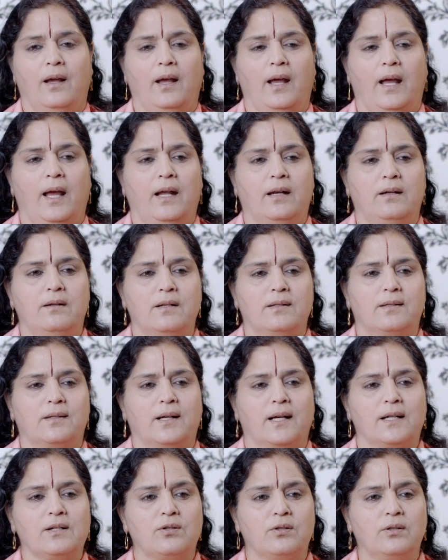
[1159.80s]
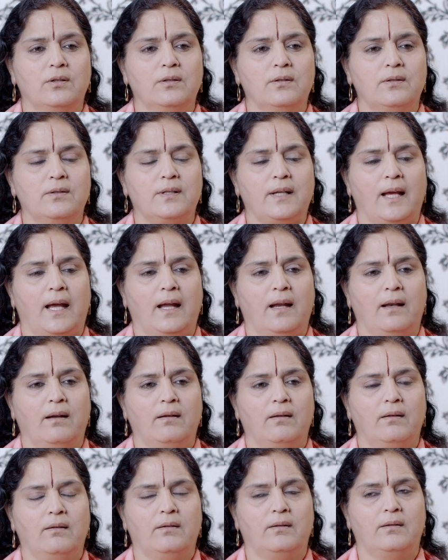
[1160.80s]
and discussions,
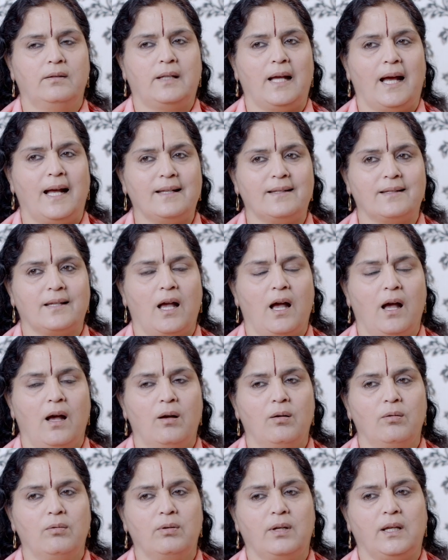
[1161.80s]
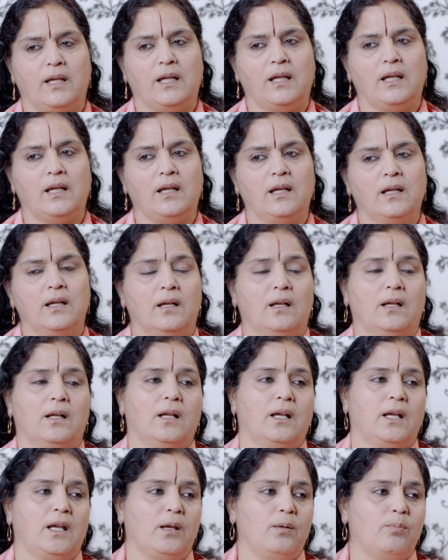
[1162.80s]
and that's how he
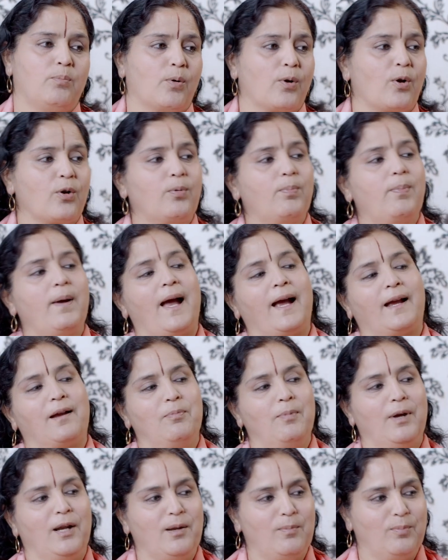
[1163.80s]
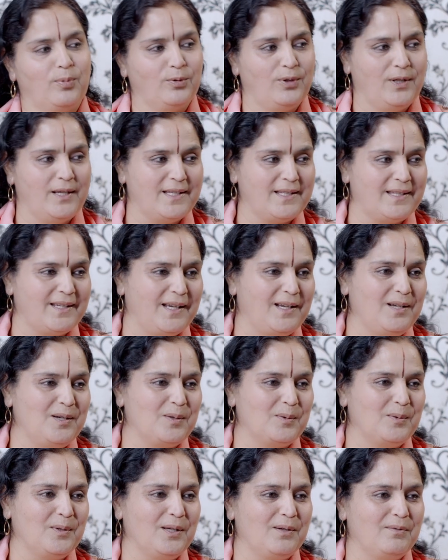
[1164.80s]
brought back many Buddhists
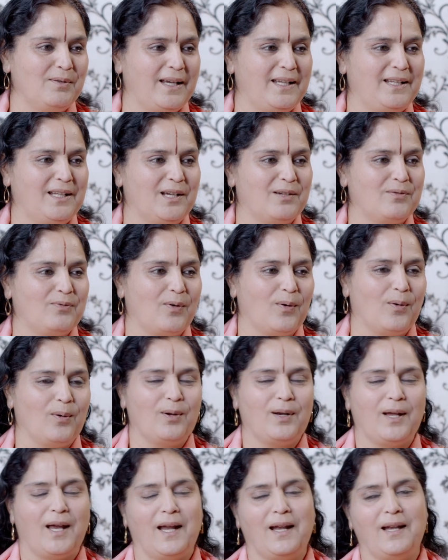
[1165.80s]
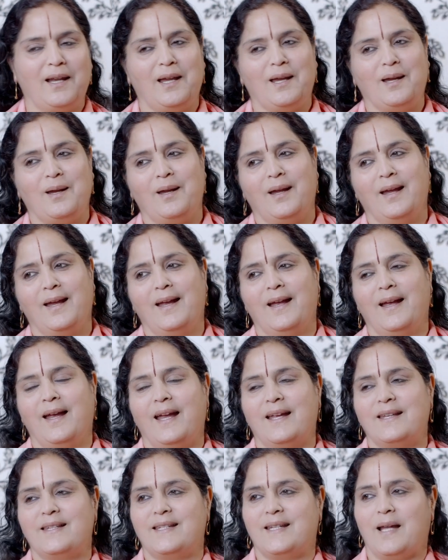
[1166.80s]
into the Vedic fold, and he
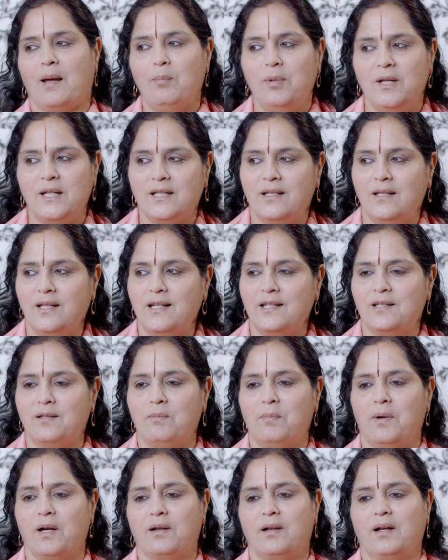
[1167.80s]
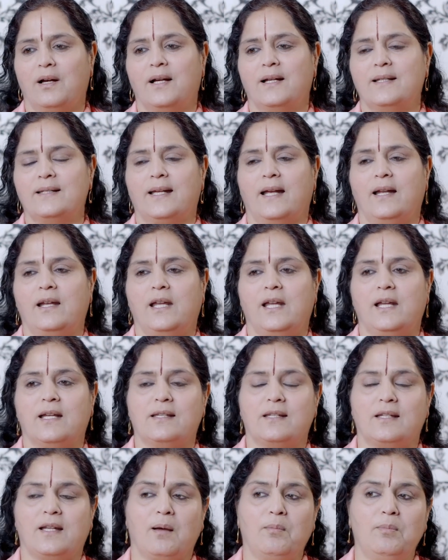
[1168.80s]
established these mathas, and he
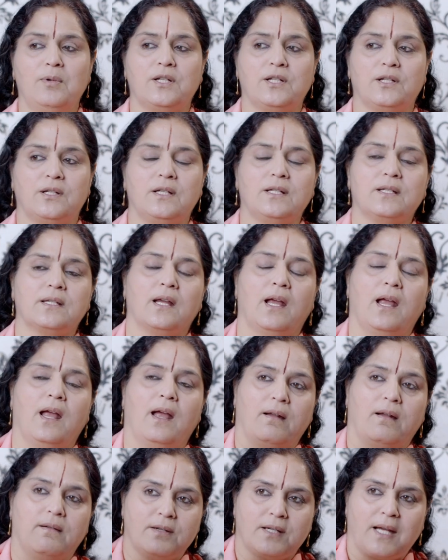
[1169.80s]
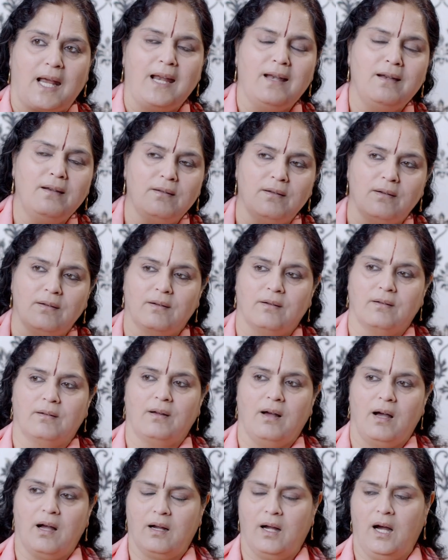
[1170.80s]
established these 10
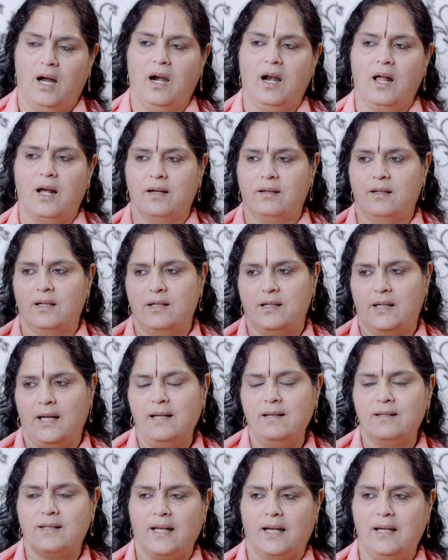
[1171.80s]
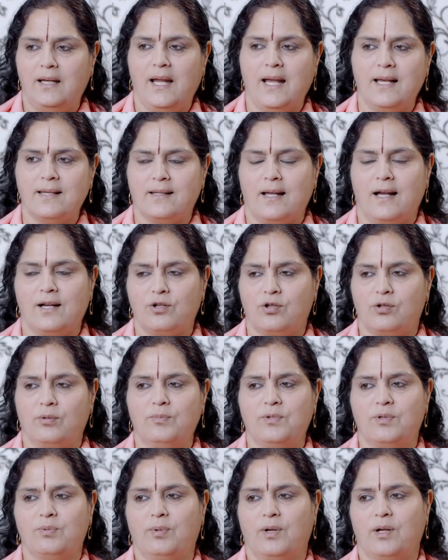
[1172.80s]
akhada, the 10 sannyas
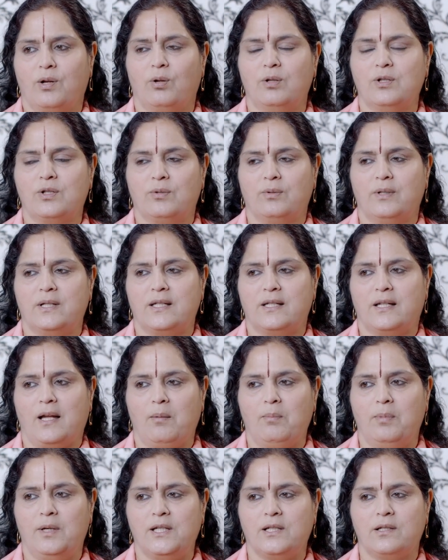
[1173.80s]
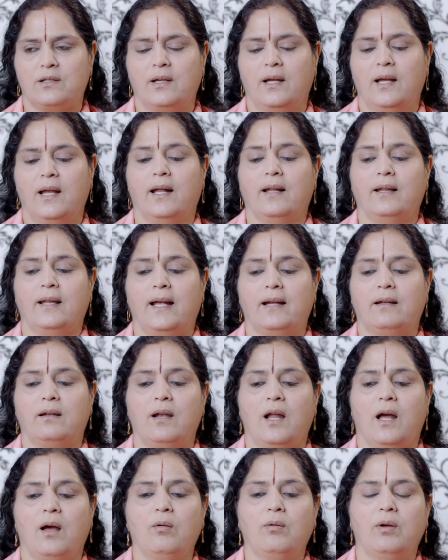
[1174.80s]
ashrams were also established, that
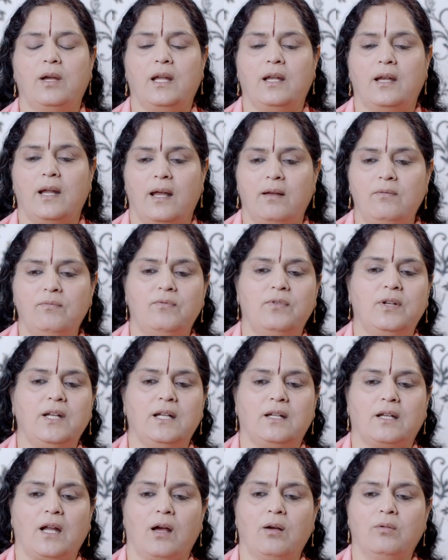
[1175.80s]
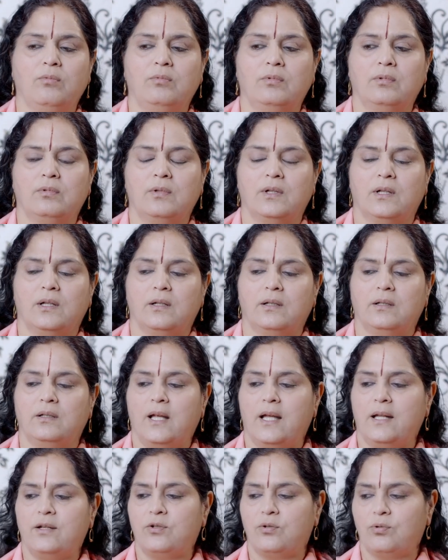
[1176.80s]
now in every town
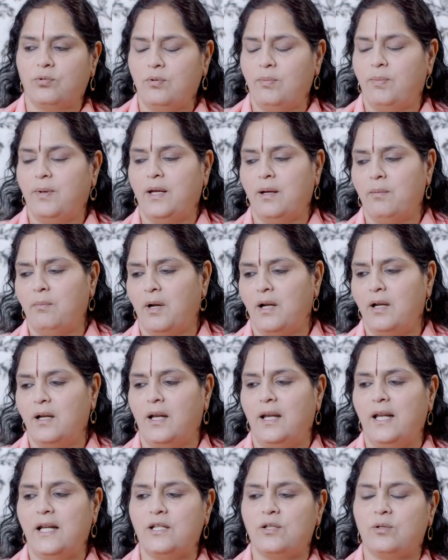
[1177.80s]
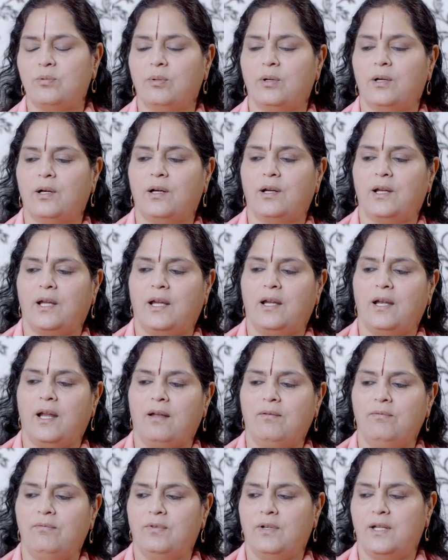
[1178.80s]
there should be a Mandaleshwar. In
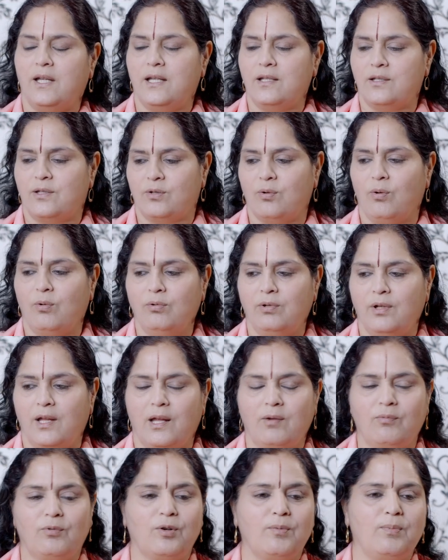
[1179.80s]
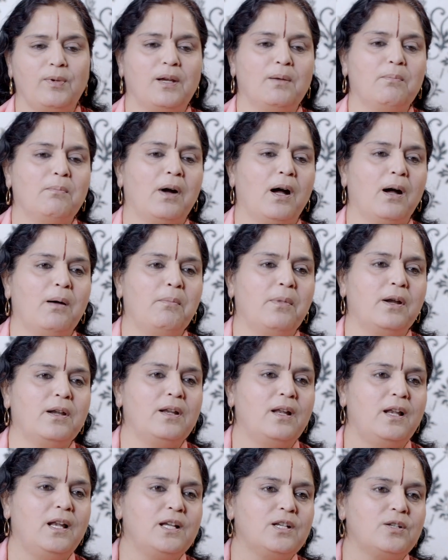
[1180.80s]
every zone there would be a
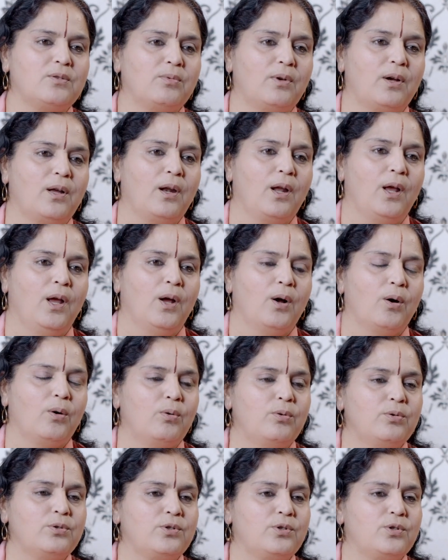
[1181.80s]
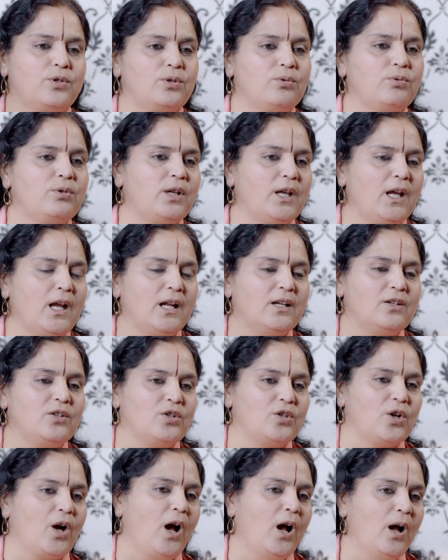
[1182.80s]
Mahamandaleshwar whose duty and
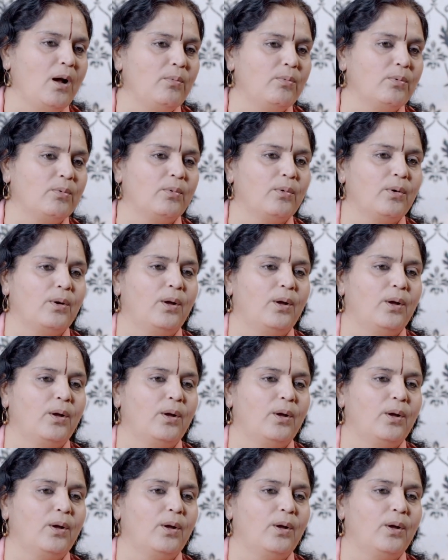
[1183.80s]
job